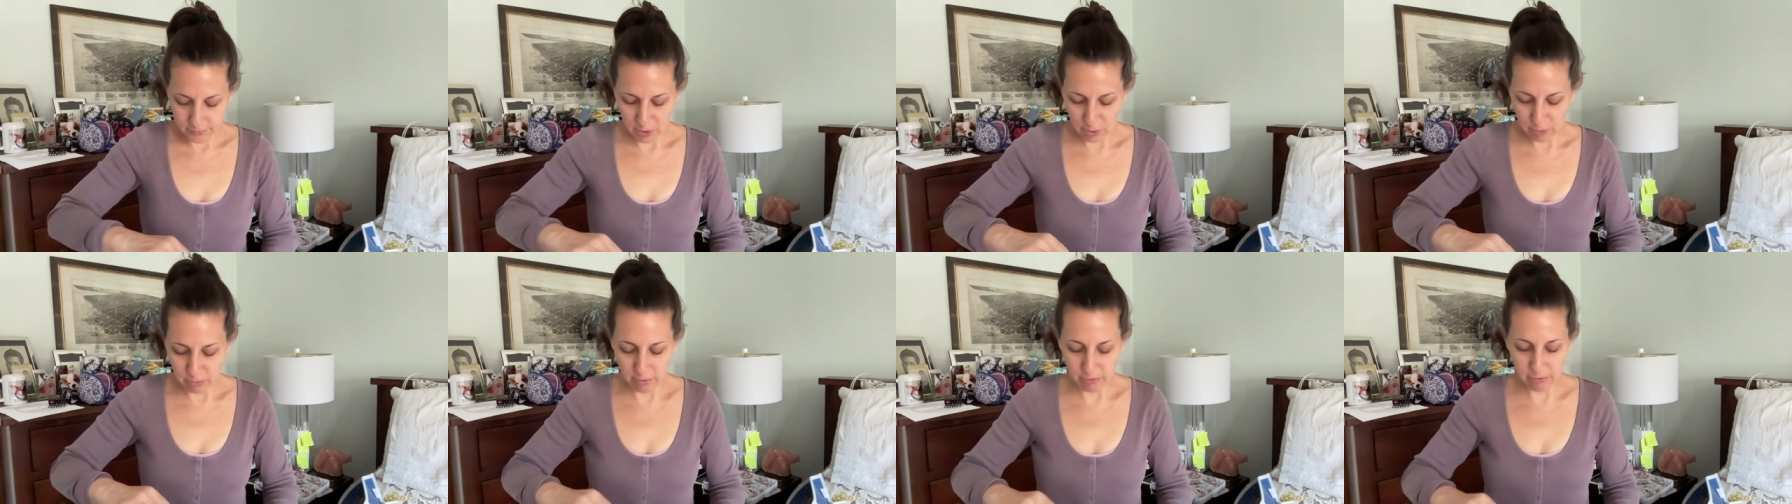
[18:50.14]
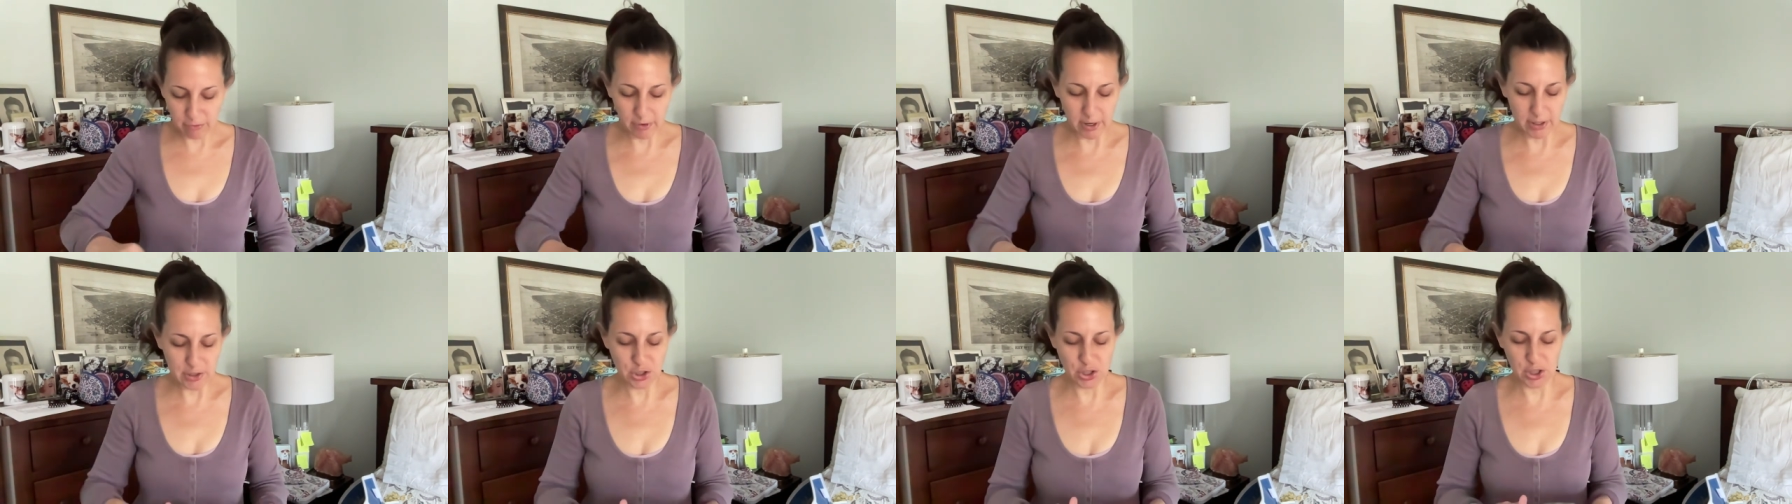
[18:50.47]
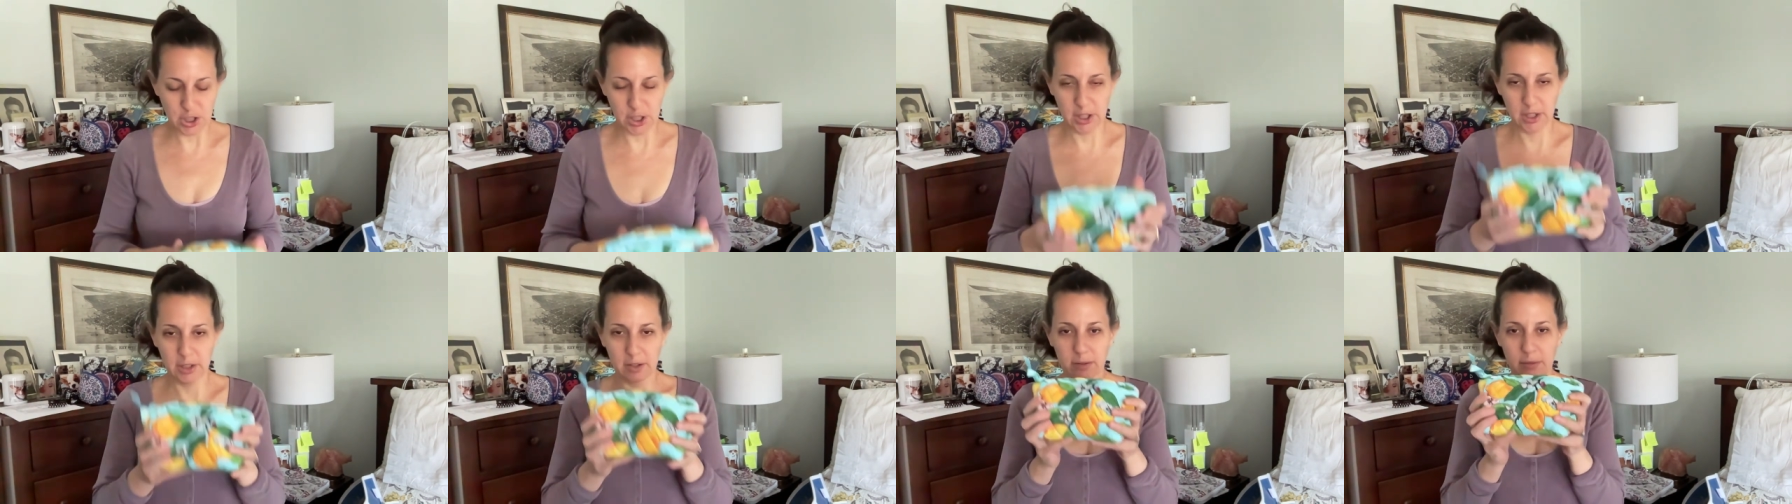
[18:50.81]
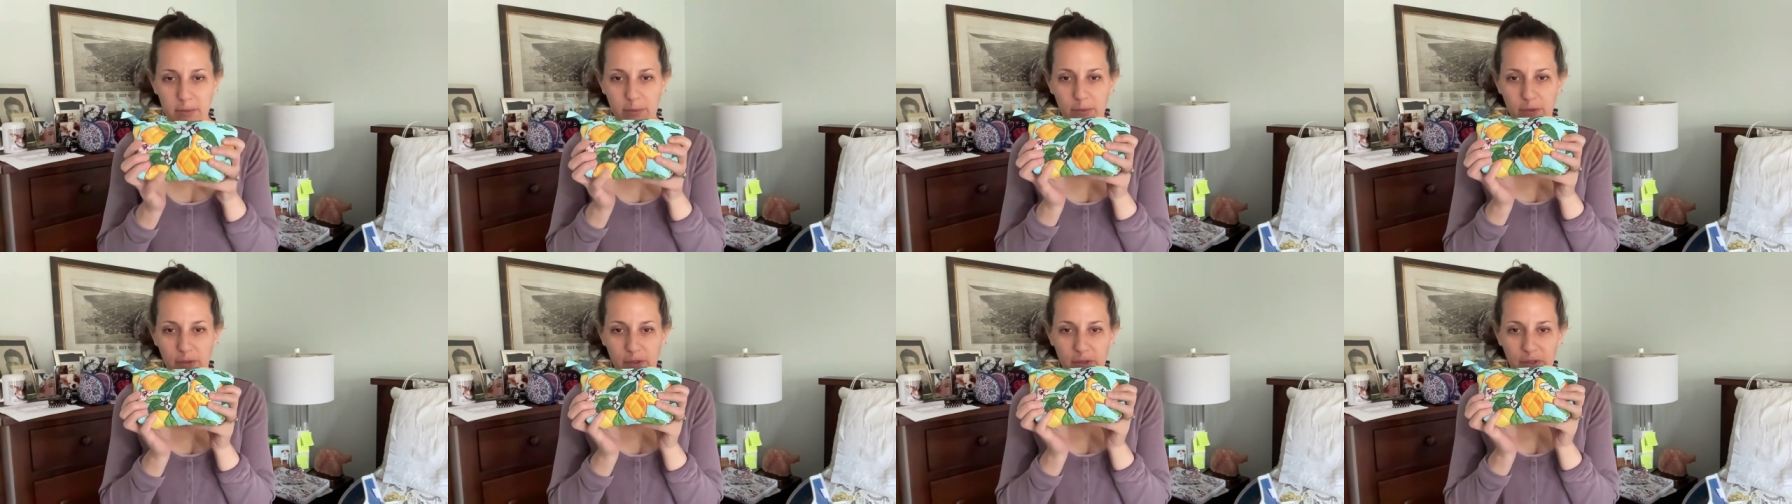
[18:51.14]
Refreshing,
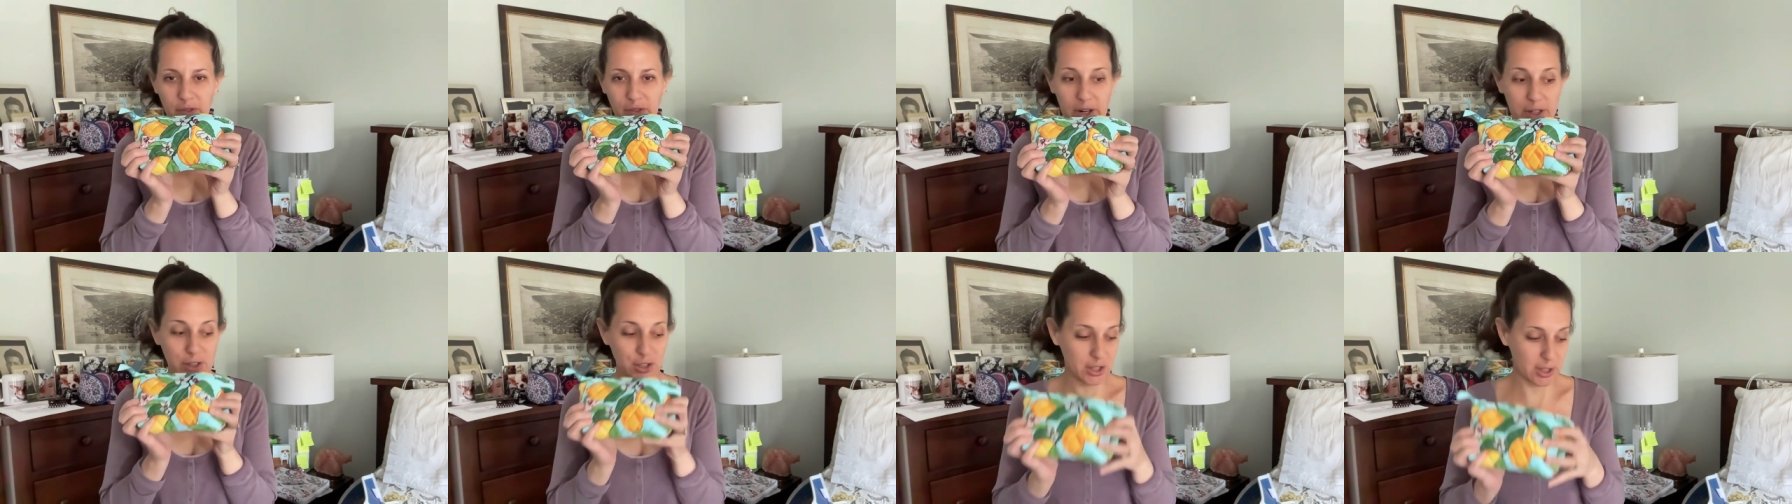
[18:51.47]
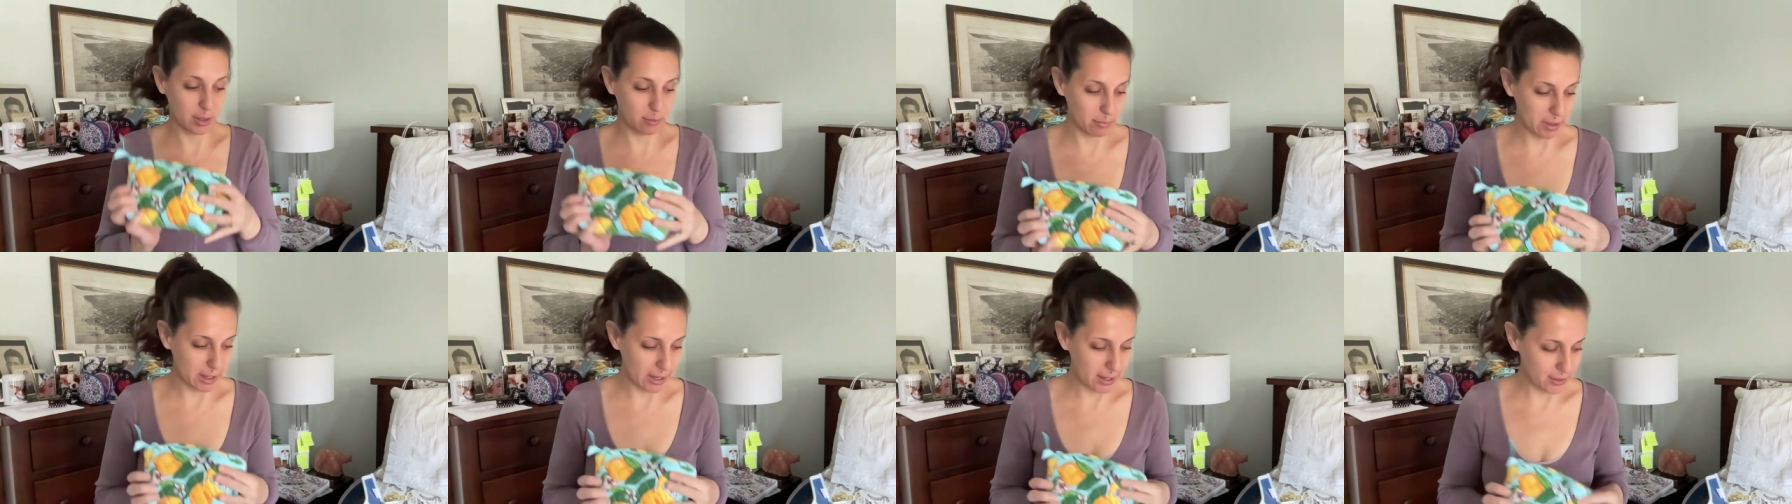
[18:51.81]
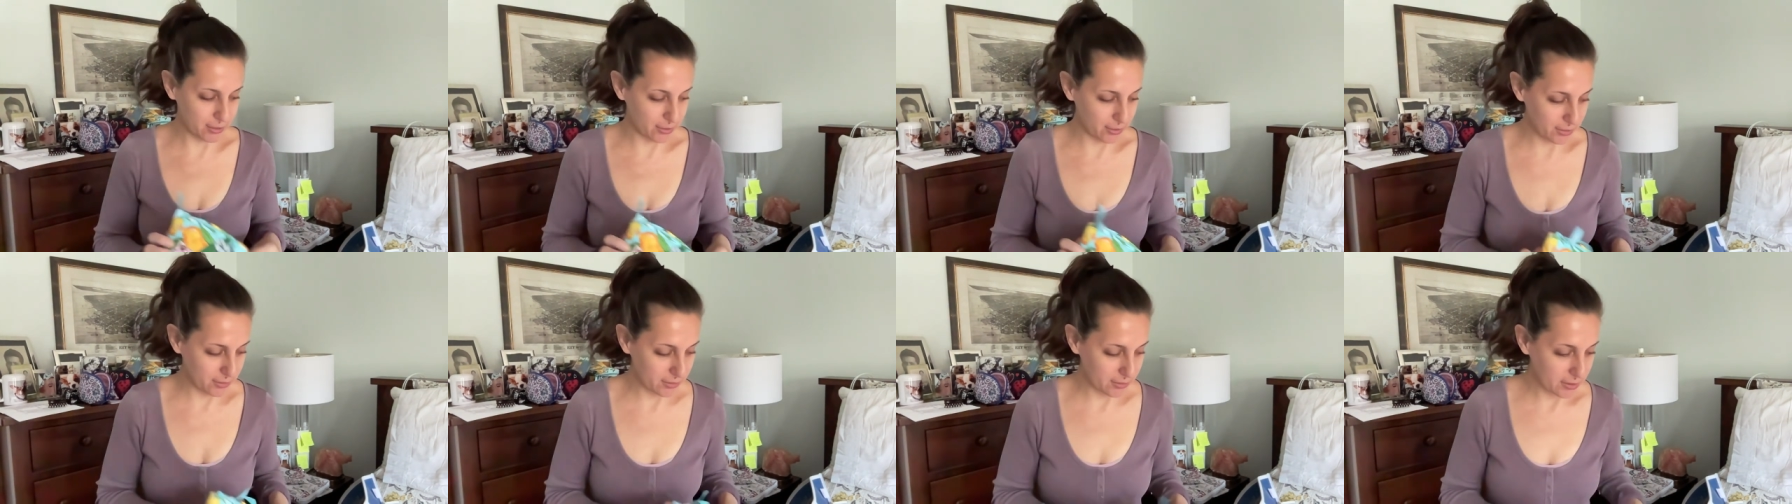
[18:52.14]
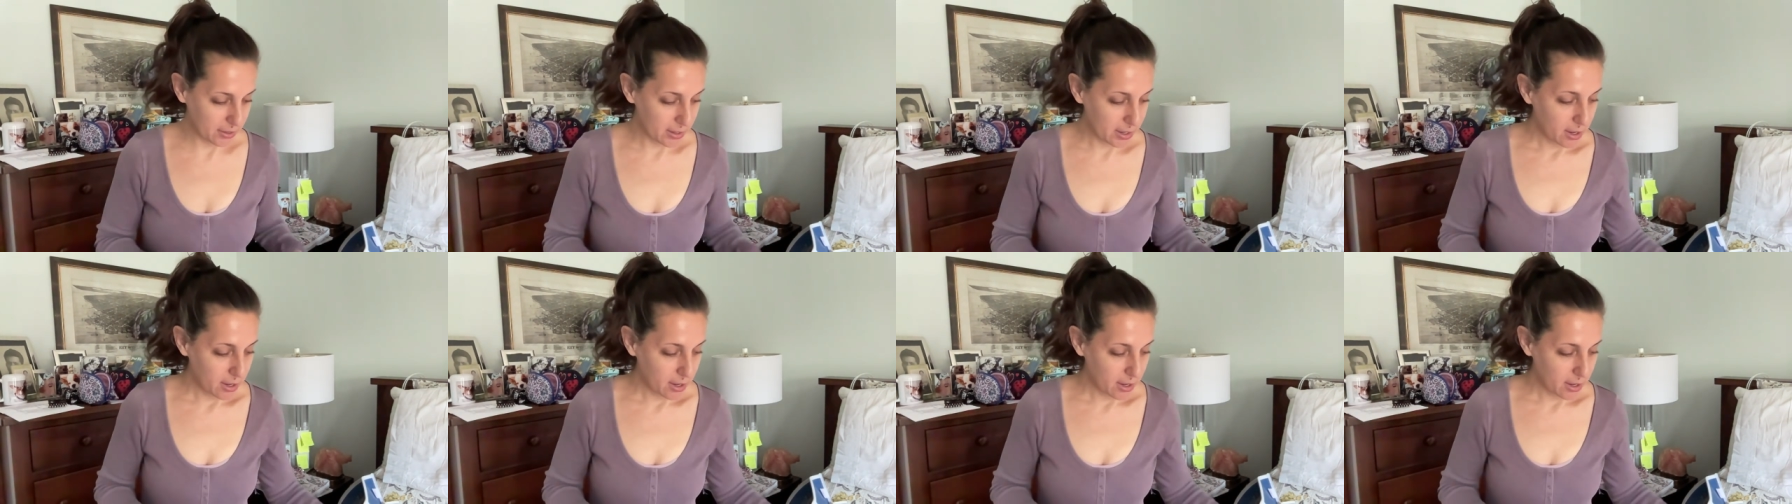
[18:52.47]
refreshing pattern.